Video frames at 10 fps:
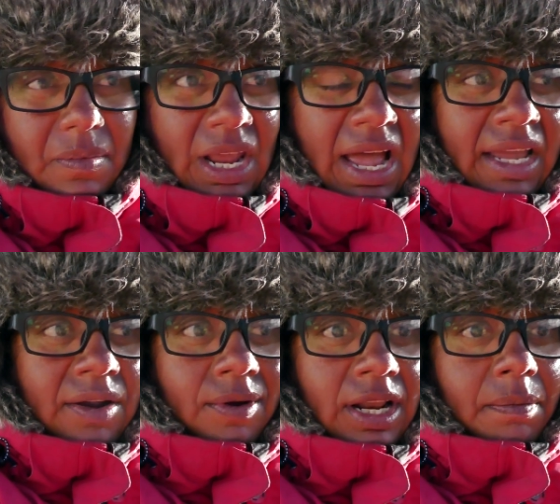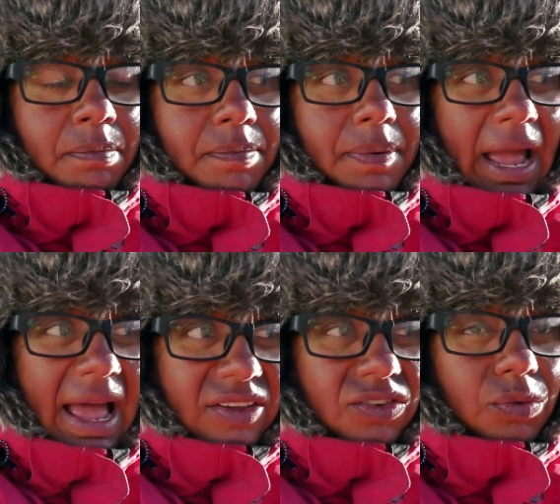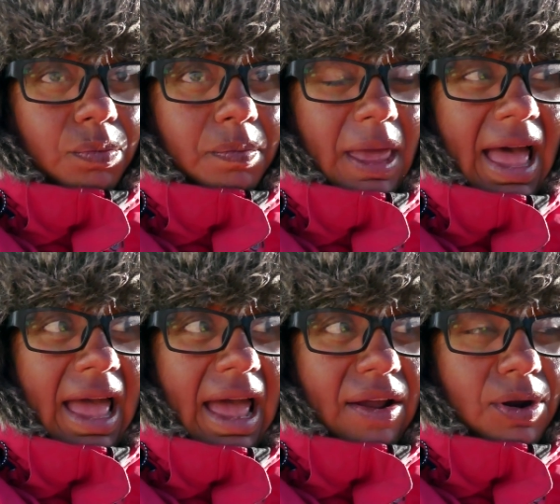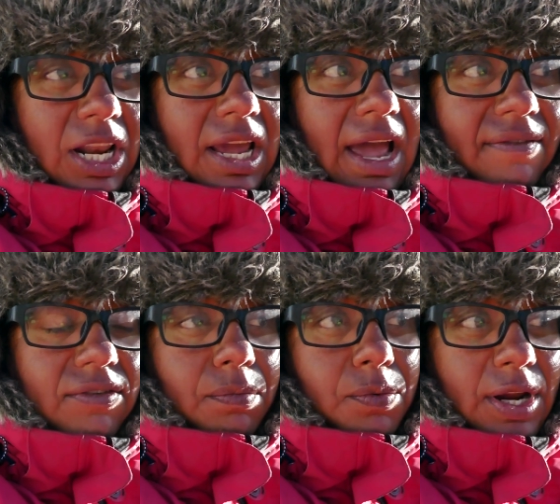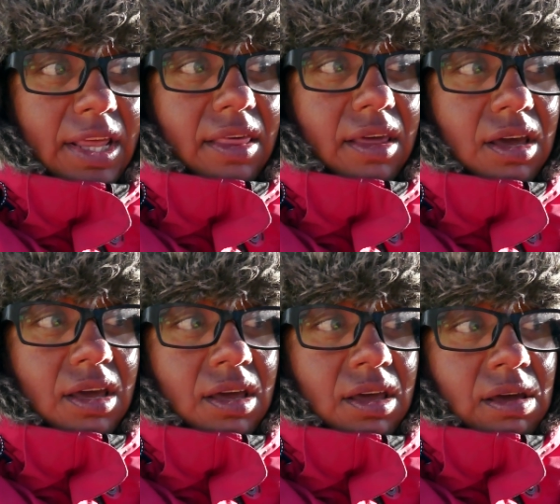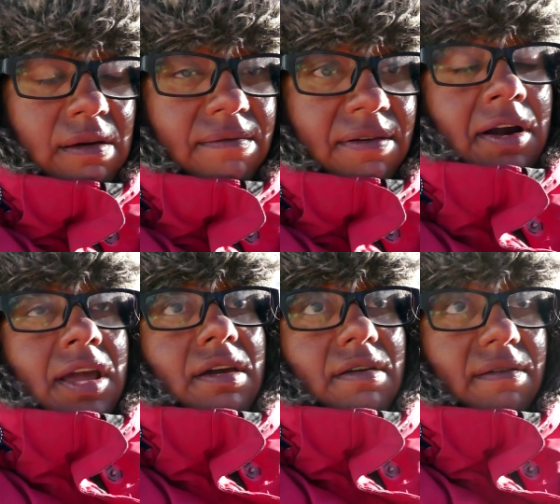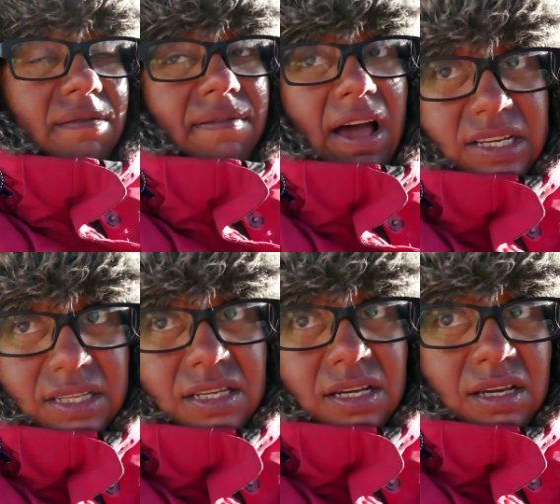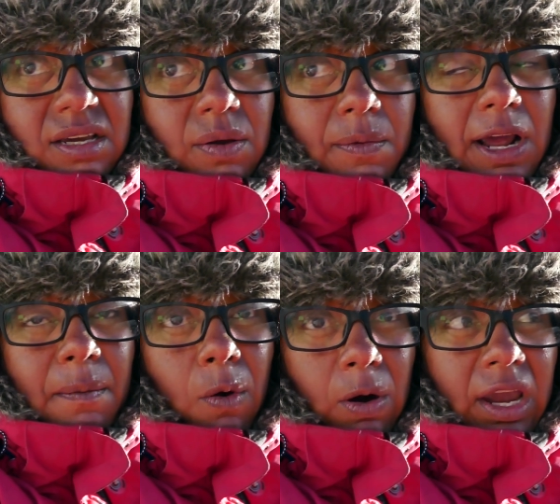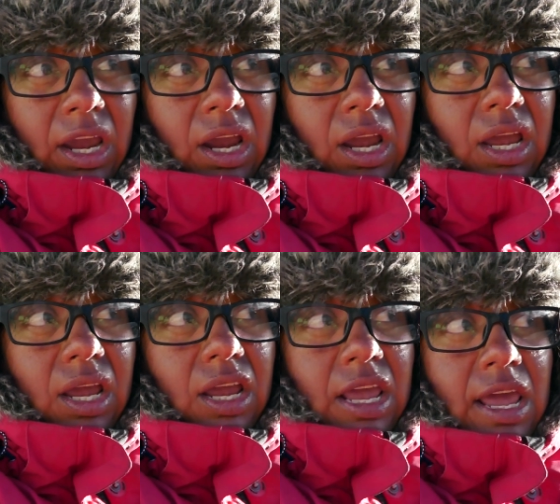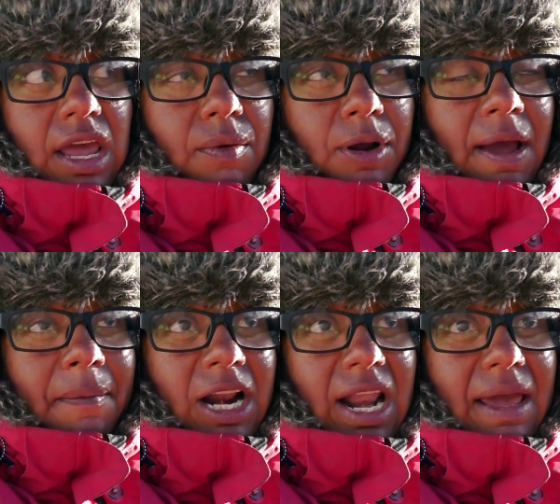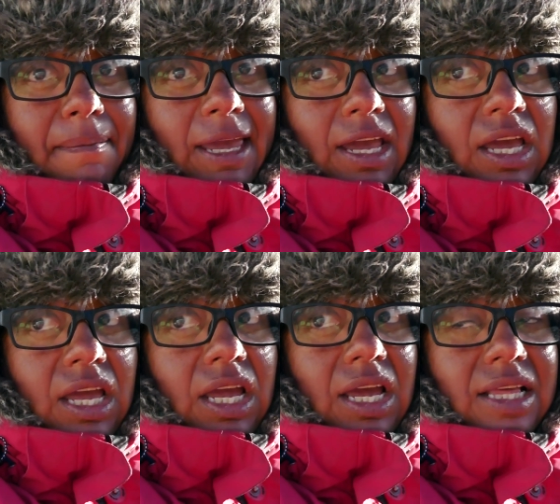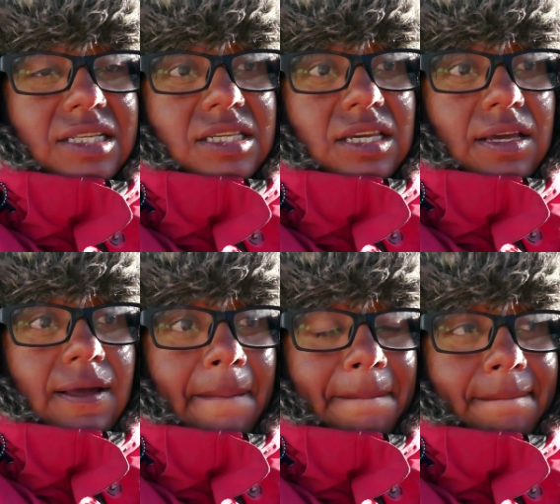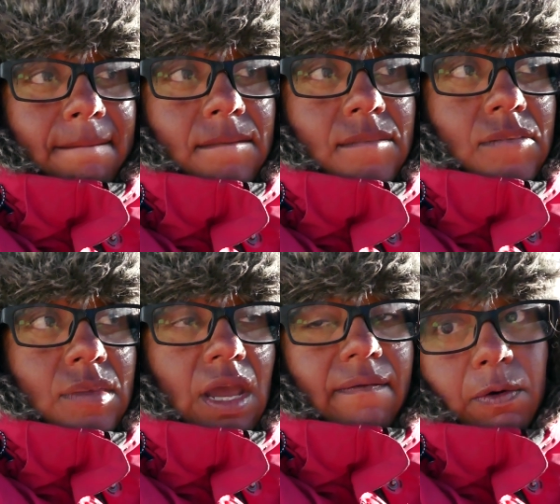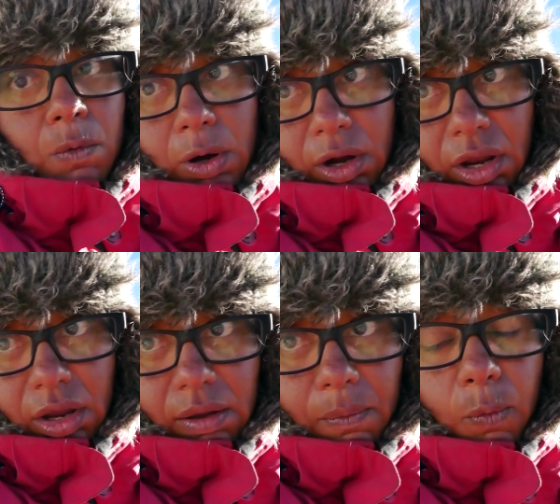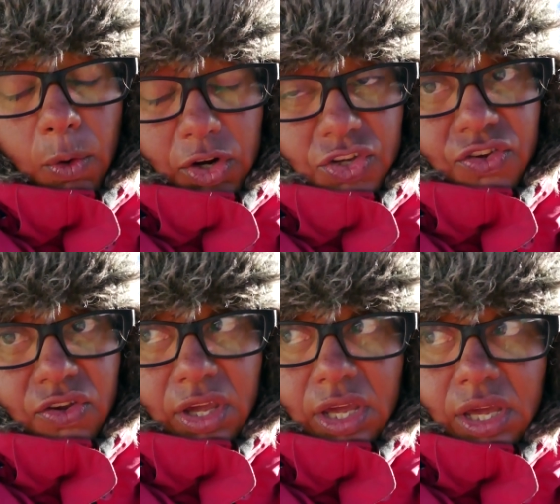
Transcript: I really has to, I, I really have to breathe very fast when I'm walking, and when I'm climbing, it's even wor worse.